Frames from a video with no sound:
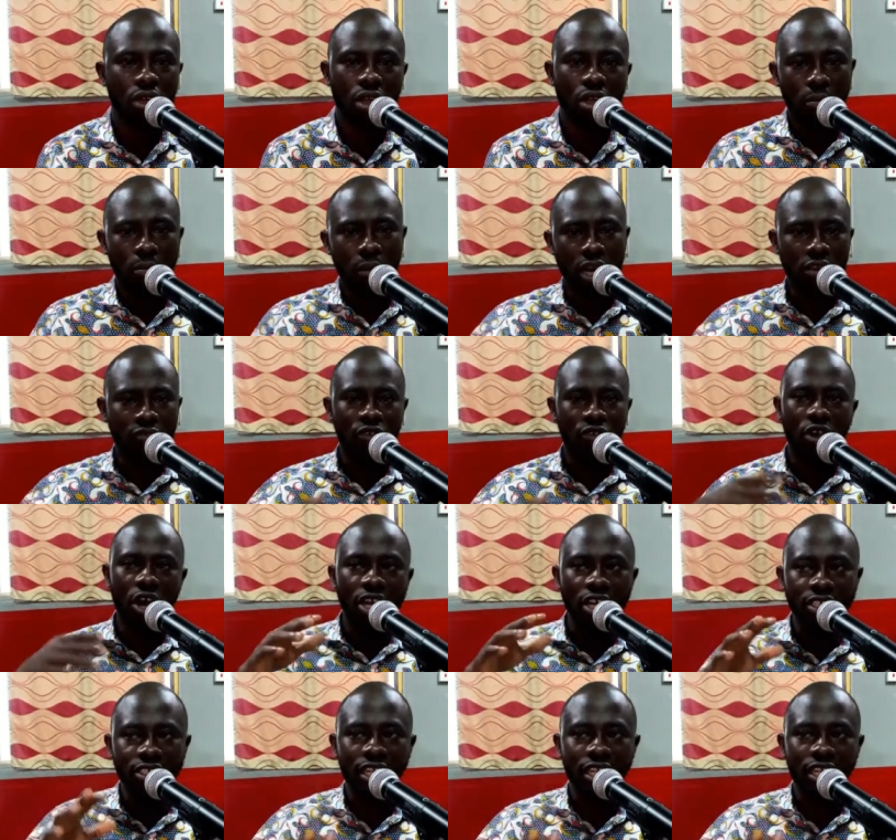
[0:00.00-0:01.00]
But if you
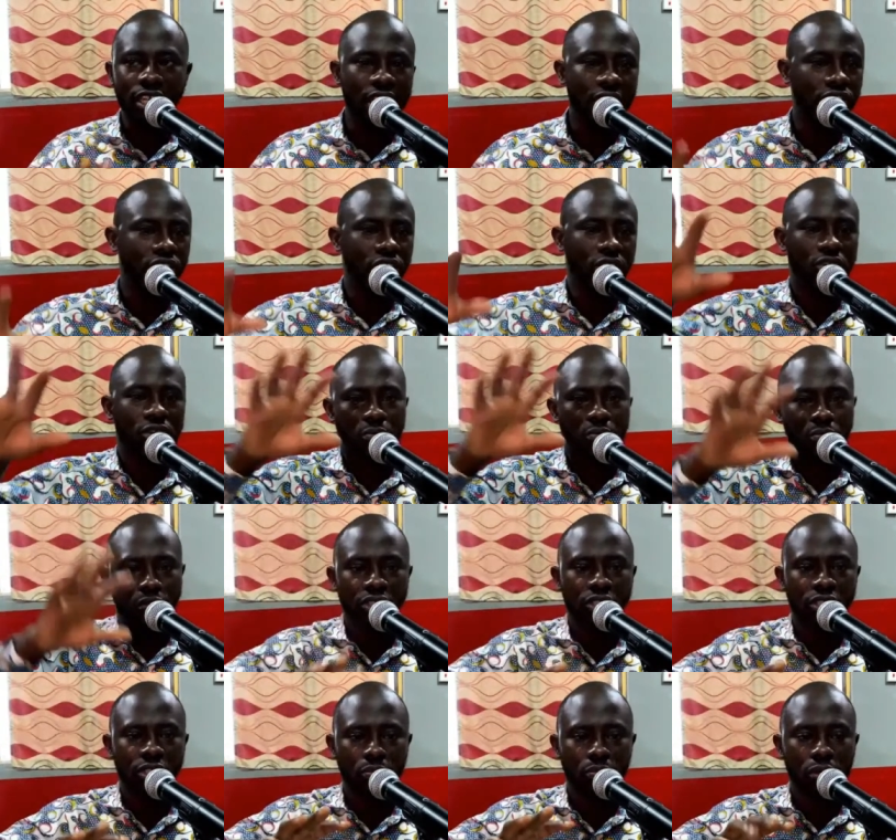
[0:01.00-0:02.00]
understand the general
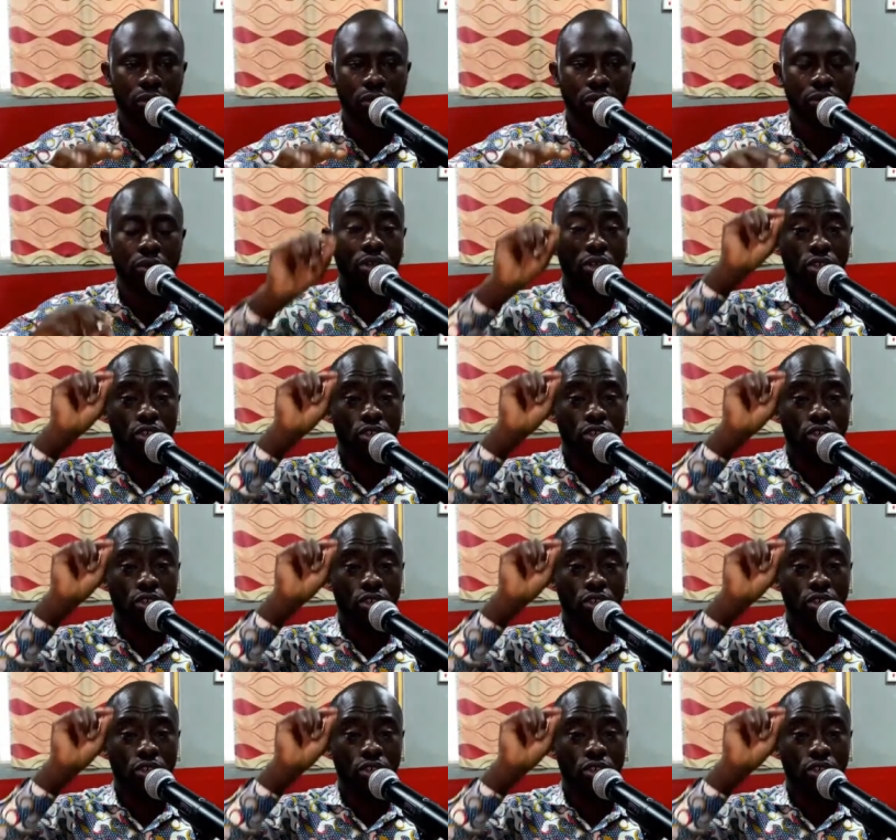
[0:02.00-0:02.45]
principle,